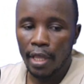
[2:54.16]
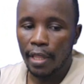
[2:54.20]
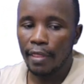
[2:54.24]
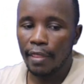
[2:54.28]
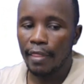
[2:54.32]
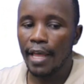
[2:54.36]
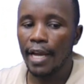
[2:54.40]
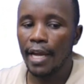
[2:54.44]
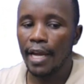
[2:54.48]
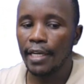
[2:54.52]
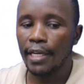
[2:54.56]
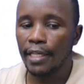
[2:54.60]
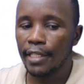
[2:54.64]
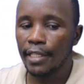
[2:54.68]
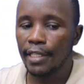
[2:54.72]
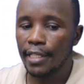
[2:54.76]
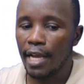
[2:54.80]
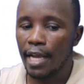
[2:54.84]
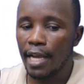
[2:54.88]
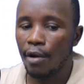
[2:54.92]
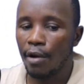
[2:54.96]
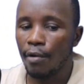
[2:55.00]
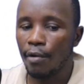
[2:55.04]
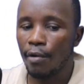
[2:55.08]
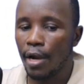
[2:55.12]
That is
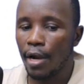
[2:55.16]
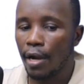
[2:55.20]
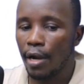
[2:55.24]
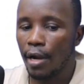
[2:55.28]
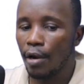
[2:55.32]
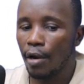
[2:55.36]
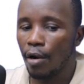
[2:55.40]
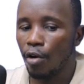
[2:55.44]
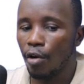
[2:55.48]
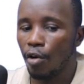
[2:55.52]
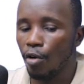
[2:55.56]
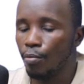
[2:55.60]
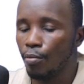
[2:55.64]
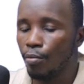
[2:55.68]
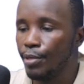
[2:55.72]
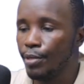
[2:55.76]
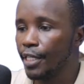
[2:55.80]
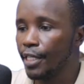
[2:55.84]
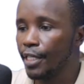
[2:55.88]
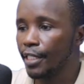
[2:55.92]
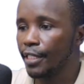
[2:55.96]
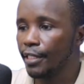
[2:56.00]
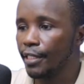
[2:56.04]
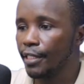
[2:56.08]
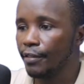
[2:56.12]
our
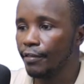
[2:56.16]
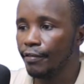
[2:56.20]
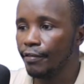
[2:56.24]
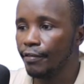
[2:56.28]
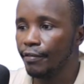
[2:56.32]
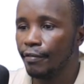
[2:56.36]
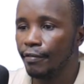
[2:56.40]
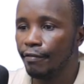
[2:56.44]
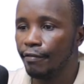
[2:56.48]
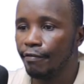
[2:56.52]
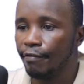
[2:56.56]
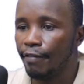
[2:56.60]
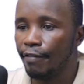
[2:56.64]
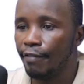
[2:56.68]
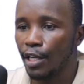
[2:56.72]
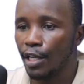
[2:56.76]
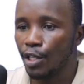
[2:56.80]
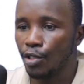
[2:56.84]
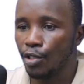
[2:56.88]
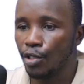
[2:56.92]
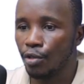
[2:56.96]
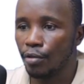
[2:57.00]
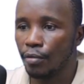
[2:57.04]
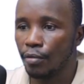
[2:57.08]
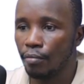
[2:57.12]
objective
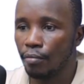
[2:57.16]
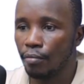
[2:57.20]
function.